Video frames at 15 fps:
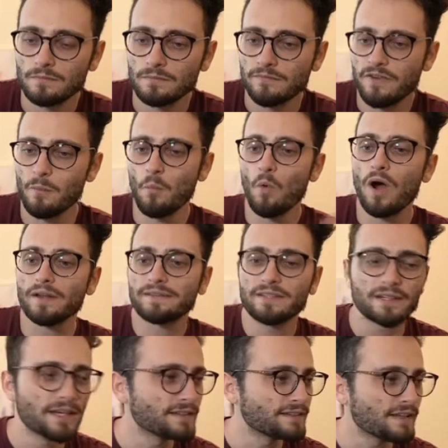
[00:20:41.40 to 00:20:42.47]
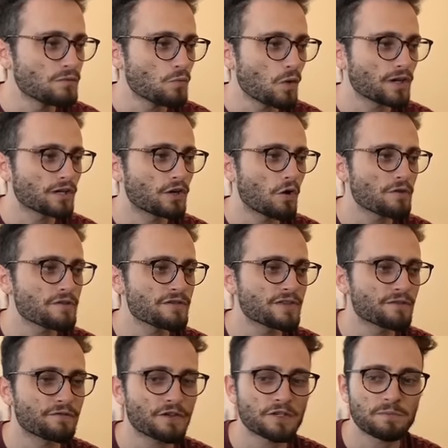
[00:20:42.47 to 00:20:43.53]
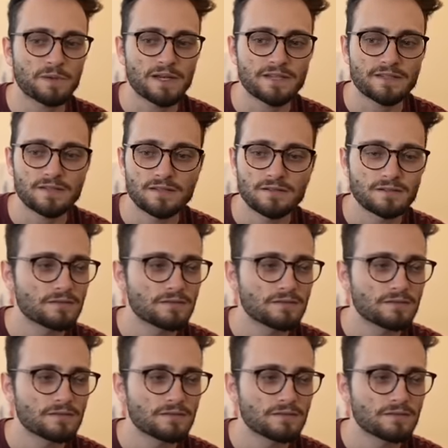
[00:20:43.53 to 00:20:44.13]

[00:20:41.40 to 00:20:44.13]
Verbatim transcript: From what? It didn't want to go there in the first place.